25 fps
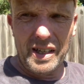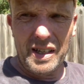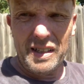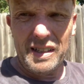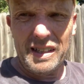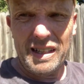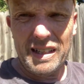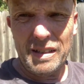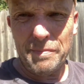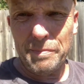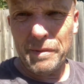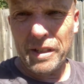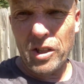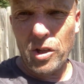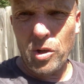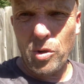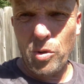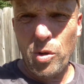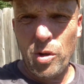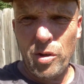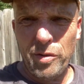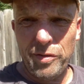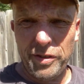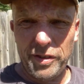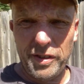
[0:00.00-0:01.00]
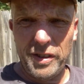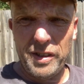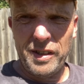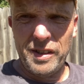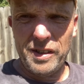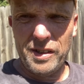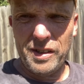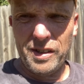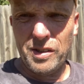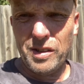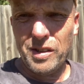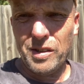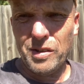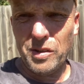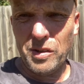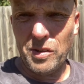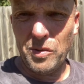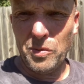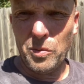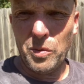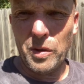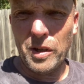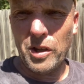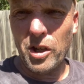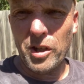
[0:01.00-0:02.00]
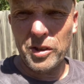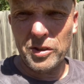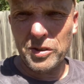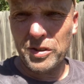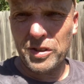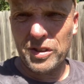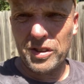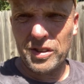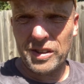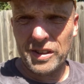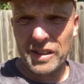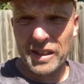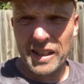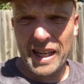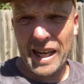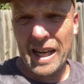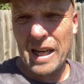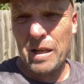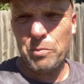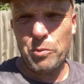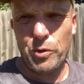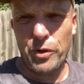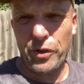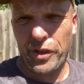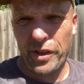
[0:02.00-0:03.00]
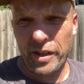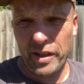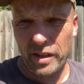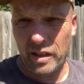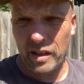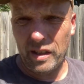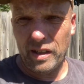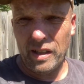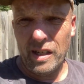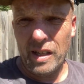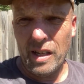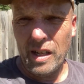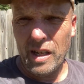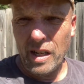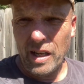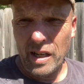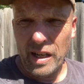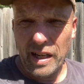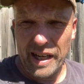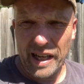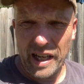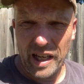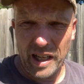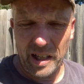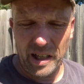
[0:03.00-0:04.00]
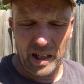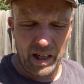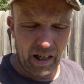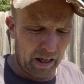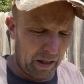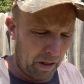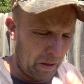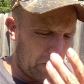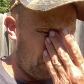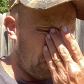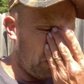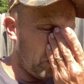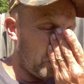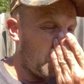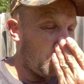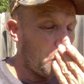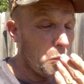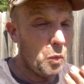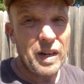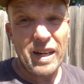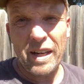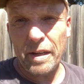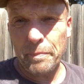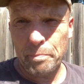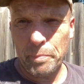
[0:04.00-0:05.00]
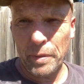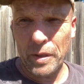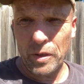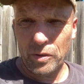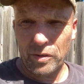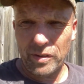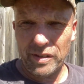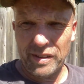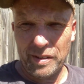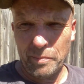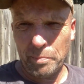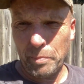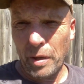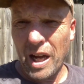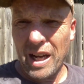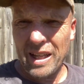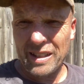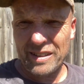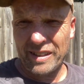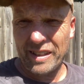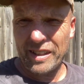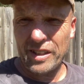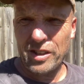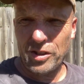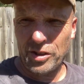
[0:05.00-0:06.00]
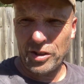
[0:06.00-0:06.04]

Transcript: yeah, let me go over what else came with it and uh, what I built. The box that you